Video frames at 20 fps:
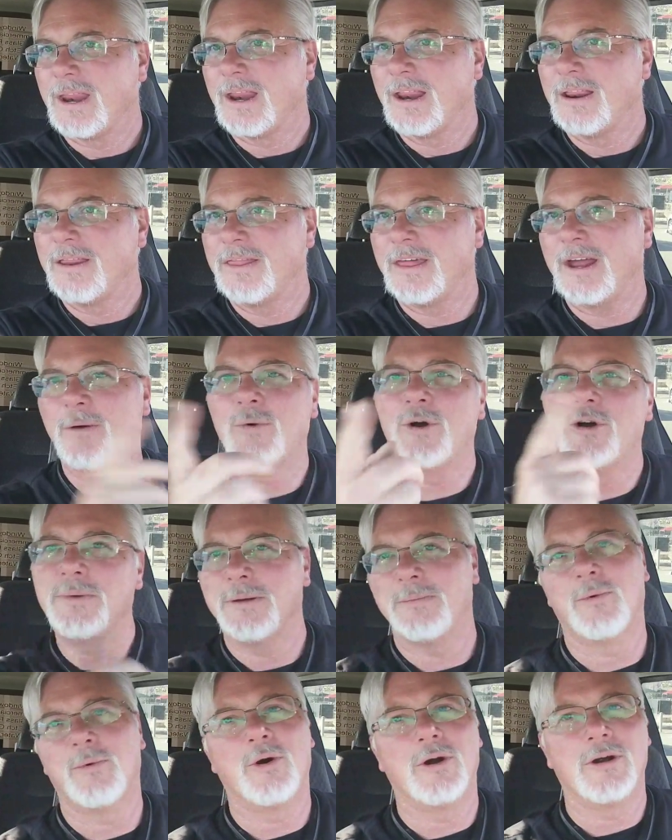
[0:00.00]
there will be
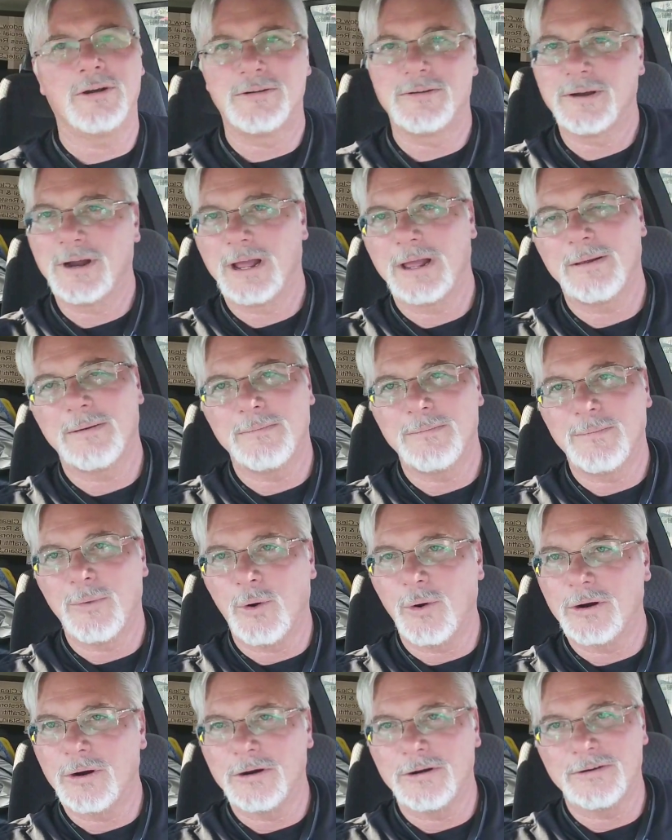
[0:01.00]
more
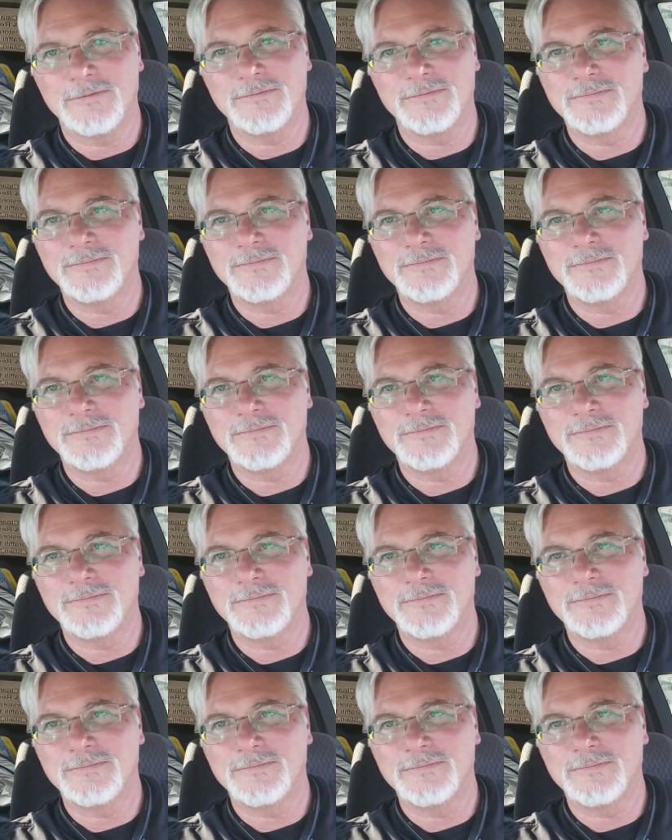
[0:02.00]
more